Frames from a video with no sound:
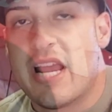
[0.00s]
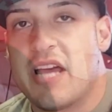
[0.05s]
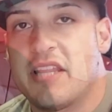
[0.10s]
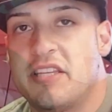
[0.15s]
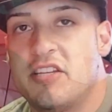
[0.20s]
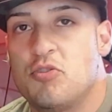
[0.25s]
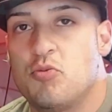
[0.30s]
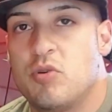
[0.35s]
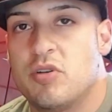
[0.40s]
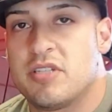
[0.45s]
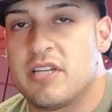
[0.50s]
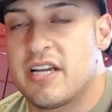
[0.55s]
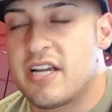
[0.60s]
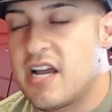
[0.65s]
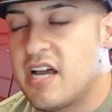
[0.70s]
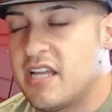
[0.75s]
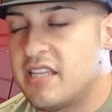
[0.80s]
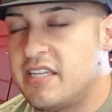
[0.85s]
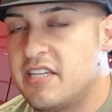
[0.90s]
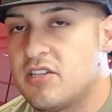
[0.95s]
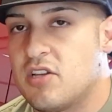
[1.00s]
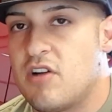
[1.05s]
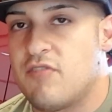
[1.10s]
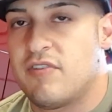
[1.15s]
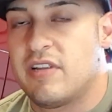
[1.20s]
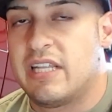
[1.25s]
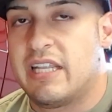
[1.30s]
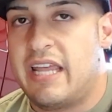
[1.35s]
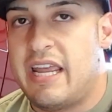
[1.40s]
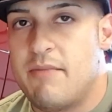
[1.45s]
I got these wheels, I got these
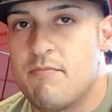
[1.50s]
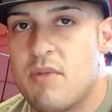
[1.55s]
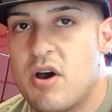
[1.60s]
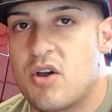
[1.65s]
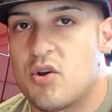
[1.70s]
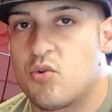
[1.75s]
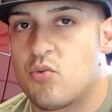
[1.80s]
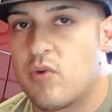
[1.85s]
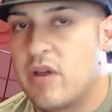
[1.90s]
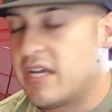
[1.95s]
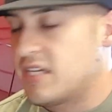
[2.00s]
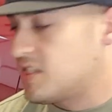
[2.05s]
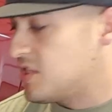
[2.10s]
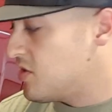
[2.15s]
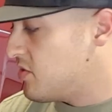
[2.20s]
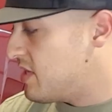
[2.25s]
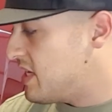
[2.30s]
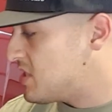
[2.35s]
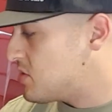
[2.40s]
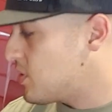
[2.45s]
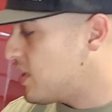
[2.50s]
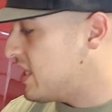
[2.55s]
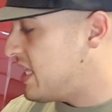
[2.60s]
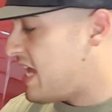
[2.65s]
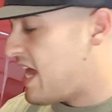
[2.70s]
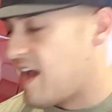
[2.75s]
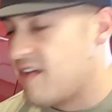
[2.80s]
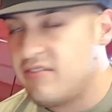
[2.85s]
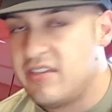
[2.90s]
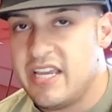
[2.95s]
off a late model resto. That's why
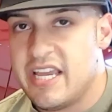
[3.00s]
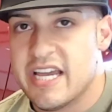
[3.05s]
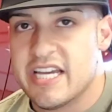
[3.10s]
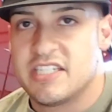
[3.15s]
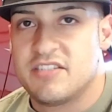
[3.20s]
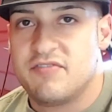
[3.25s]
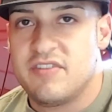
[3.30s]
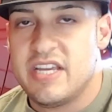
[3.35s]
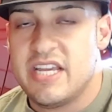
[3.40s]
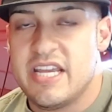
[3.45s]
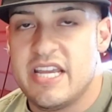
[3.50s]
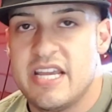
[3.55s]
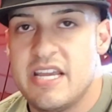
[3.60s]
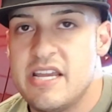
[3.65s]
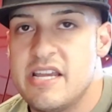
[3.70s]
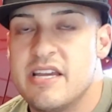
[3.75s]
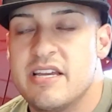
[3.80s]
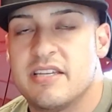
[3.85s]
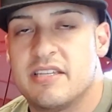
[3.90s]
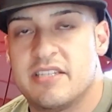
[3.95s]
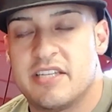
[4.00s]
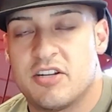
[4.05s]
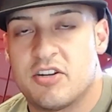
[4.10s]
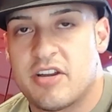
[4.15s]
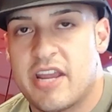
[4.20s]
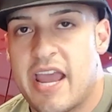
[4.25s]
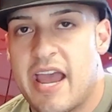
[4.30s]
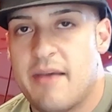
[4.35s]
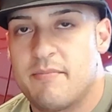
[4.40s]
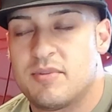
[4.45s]
they have the SVE center
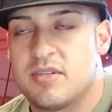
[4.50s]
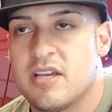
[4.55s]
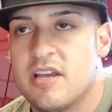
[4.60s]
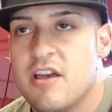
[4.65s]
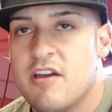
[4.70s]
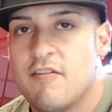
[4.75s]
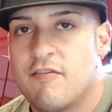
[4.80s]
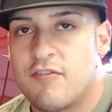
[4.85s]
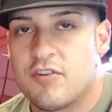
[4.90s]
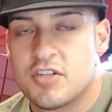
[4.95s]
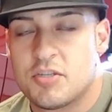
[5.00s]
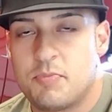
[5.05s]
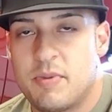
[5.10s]
caps for